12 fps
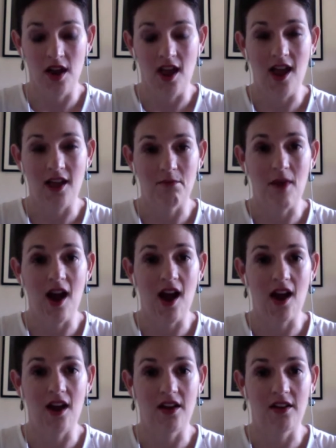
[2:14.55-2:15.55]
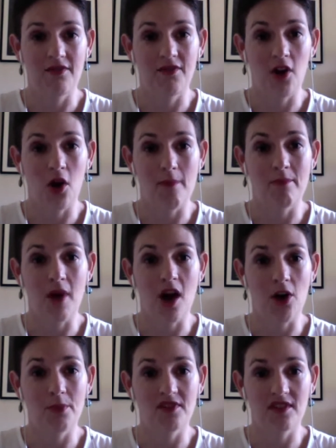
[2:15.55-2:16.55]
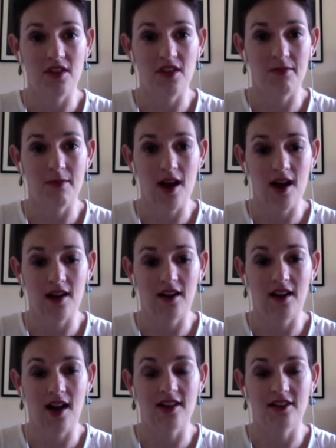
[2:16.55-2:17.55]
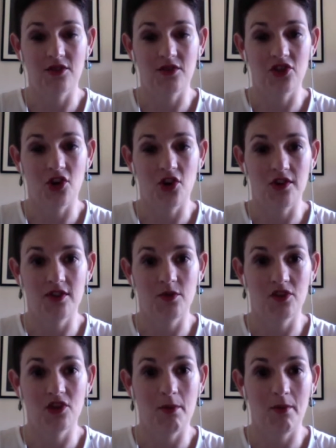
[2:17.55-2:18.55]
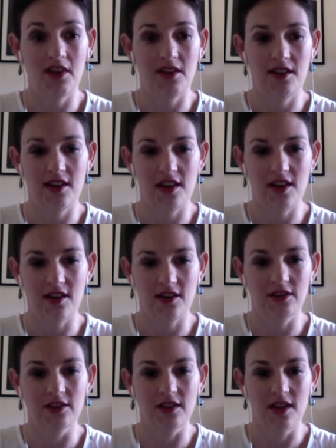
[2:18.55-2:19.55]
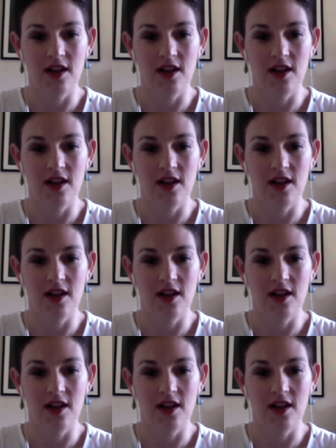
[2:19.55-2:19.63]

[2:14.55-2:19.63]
And my follow-up biopsy of my gut showed it was completely healed.